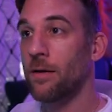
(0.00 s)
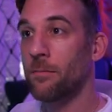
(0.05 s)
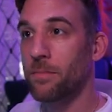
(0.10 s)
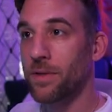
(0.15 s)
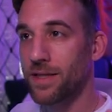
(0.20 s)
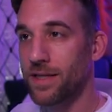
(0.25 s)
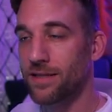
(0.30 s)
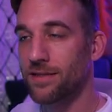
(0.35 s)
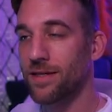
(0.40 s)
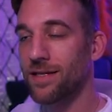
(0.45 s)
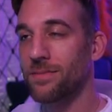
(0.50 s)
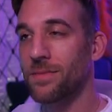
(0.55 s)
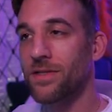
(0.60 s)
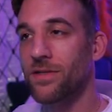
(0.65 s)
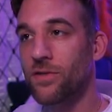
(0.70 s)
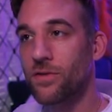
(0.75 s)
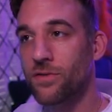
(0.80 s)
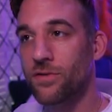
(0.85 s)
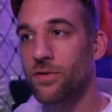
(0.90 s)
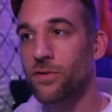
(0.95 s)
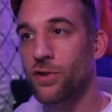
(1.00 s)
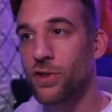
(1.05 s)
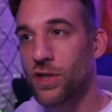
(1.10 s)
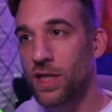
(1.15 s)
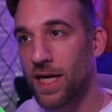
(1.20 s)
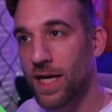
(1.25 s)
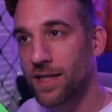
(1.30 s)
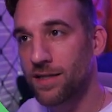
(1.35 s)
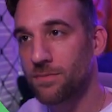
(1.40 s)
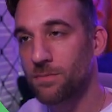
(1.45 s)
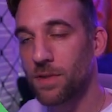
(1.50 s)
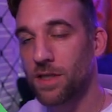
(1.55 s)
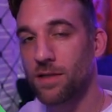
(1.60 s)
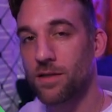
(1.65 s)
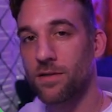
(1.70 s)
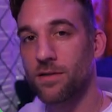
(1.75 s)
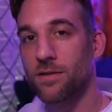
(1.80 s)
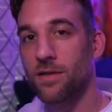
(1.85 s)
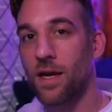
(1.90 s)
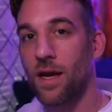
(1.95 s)
But this time it's user chats
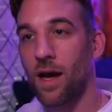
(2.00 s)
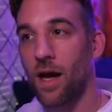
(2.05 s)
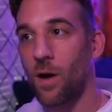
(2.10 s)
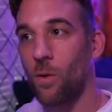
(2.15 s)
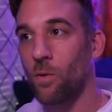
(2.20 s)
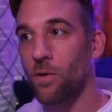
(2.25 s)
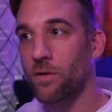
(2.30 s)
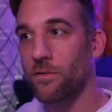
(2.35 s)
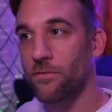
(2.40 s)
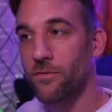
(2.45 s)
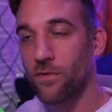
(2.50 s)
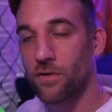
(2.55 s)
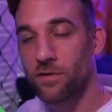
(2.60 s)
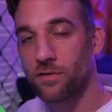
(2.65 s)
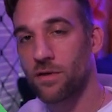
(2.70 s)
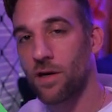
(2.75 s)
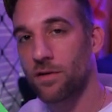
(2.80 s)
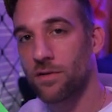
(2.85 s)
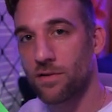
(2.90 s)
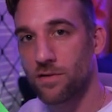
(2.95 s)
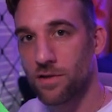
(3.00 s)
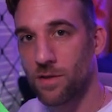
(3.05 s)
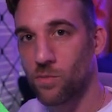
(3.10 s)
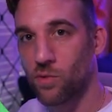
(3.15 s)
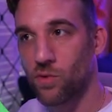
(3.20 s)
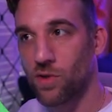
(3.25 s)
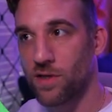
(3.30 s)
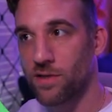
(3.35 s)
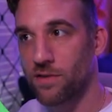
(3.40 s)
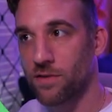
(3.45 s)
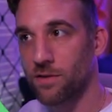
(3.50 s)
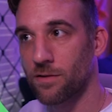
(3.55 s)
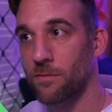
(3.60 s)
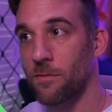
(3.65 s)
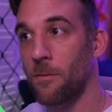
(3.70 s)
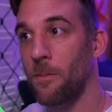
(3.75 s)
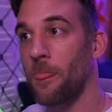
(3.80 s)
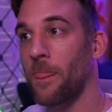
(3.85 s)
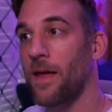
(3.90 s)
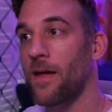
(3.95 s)
because I wanna first talk to the summarizer
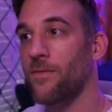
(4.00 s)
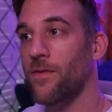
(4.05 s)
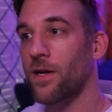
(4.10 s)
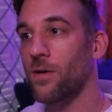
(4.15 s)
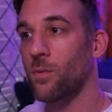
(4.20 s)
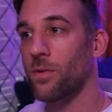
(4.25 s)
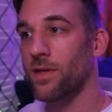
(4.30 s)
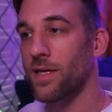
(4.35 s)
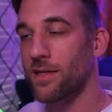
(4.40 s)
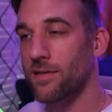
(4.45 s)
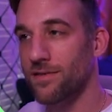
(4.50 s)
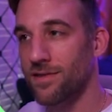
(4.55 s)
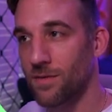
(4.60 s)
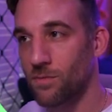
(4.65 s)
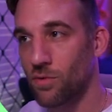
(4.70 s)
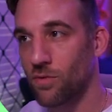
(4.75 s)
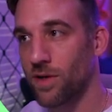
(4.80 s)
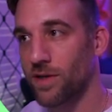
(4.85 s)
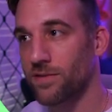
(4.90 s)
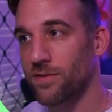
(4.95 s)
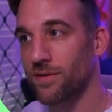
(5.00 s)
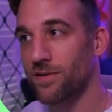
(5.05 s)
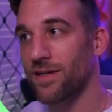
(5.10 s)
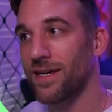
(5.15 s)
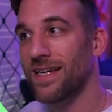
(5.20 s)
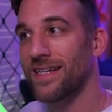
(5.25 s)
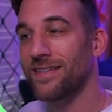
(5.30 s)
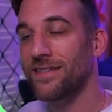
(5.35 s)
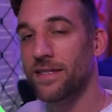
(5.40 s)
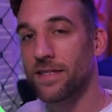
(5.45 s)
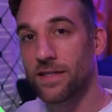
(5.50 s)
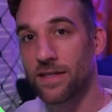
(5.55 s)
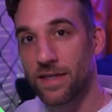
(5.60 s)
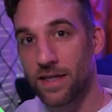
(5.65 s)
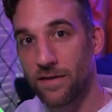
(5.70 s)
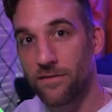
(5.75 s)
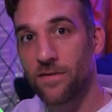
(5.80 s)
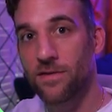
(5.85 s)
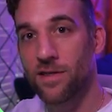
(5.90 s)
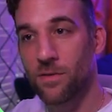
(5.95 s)
then I want that summarizer to
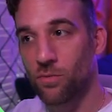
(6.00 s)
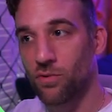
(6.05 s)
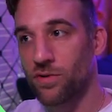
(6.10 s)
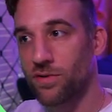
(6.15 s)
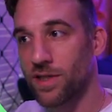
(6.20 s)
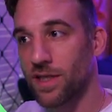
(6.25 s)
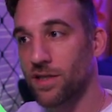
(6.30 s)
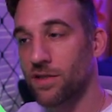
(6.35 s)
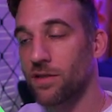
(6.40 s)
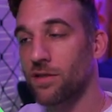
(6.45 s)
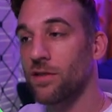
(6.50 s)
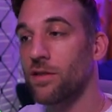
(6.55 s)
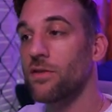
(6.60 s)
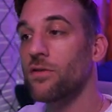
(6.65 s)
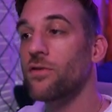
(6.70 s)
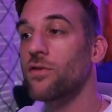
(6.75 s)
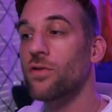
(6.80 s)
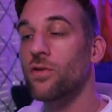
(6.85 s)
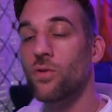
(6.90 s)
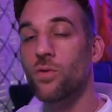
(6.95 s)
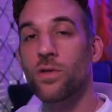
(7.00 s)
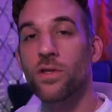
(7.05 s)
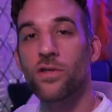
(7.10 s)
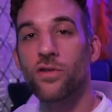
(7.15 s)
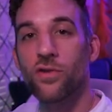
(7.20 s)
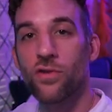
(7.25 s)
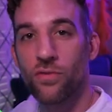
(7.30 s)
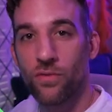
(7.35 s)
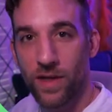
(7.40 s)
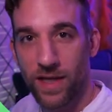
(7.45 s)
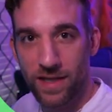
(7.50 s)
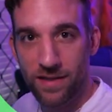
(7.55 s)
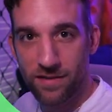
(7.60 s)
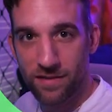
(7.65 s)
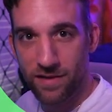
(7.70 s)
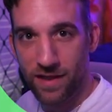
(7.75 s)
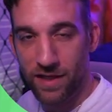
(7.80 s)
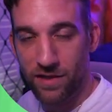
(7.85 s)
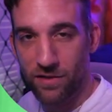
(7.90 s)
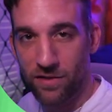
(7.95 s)
give the summarization to the
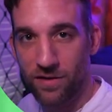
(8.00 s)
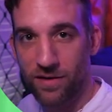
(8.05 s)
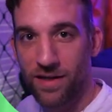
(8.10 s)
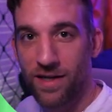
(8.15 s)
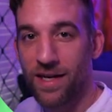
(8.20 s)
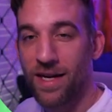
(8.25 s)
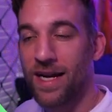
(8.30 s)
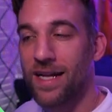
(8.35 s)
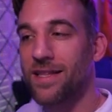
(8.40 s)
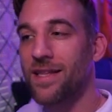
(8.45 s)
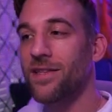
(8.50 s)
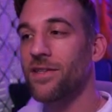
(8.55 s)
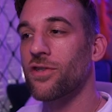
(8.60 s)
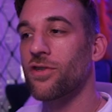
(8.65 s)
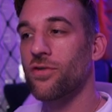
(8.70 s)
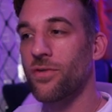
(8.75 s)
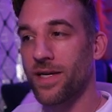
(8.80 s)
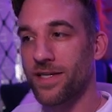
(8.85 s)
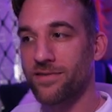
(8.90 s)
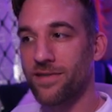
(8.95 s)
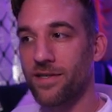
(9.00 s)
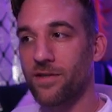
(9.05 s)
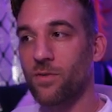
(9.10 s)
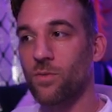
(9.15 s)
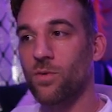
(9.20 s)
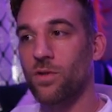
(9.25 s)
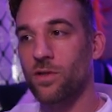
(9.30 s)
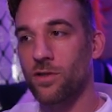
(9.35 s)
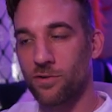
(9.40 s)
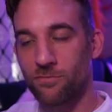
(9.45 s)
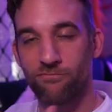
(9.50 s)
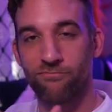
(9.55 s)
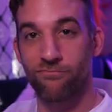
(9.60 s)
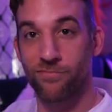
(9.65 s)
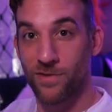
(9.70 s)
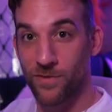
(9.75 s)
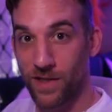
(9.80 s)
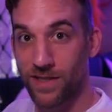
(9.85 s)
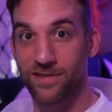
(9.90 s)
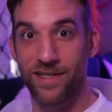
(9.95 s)
translator, and then the translator will
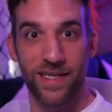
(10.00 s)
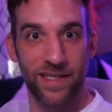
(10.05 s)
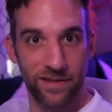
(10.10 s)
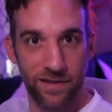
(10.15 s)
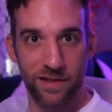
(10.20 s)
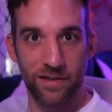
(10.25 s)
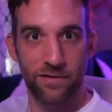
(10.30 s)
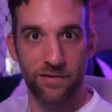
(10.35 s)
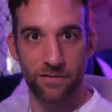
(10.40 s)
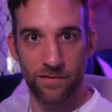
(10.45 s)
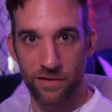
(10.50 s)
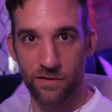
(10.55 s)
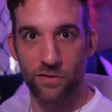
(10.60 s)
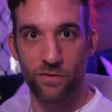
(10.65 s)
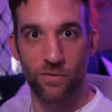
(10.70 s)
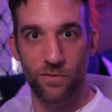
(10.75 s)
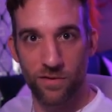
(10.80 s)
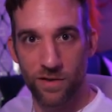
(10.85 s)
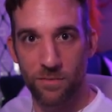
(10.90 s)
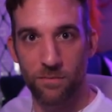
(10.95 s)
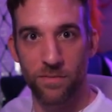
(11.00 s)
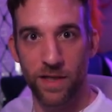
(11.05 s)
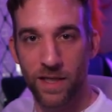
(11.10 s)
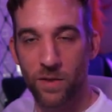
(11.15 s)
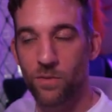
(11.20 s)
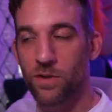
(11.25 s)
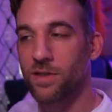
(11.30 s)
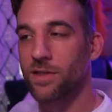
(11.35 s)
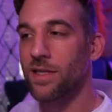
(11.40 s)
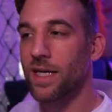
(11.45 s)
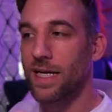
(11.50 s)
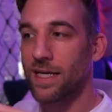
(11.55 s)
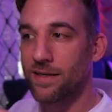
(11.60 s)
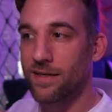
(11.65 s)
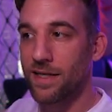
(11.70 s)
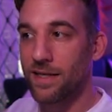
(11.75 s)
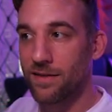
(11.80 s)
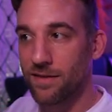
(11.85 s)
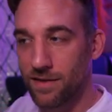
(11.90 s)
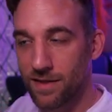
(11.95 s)
translate that into some language. And
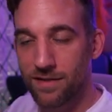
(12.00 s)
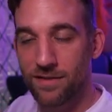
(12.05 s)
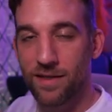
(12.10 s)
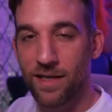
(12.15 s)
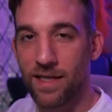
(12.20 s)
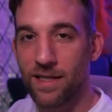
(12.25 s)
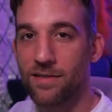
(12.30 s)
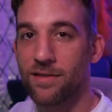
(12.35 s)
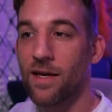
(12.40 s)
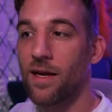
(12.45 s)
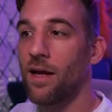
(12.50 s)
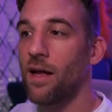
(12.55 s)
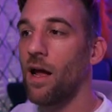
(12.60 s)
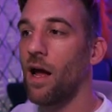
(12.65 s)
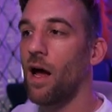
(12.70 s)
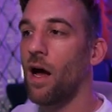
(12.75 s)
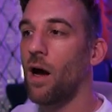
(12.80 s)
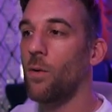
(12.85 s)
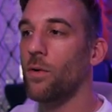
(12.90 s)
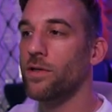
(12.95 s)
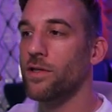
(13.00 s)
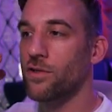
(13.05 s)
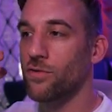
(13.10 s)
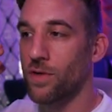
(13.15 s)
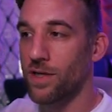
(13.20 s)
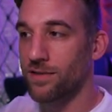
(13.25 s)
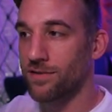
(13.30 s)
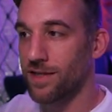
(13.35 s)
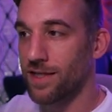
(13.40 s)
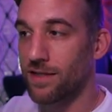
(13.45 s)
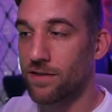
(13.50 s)
in this case, I want to translate